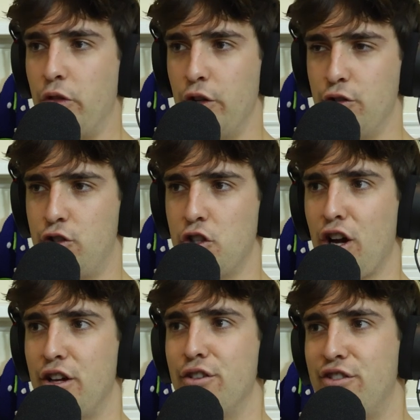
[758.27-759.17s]
These
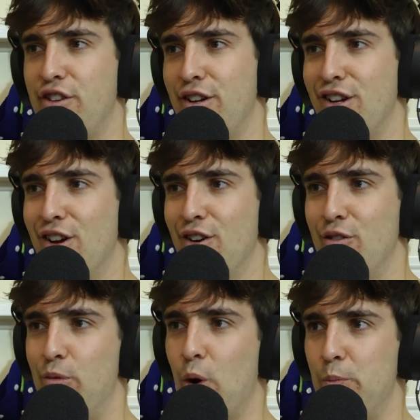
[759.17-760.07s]
giants, they
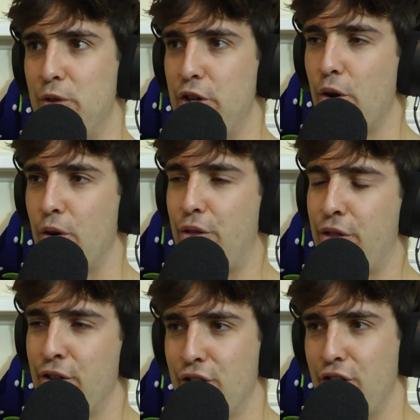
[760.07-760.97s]
roam the
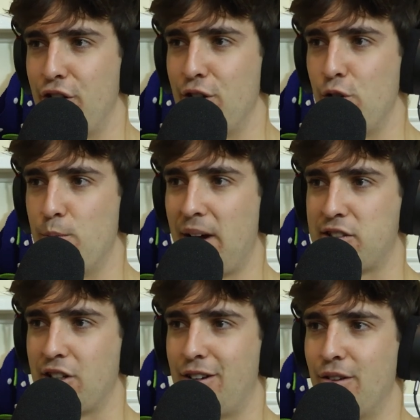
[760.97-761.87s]
earth in New
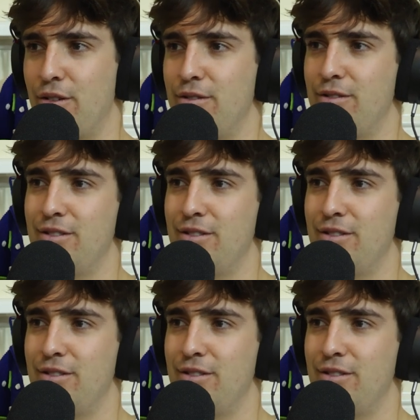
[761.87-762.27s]
Mexico.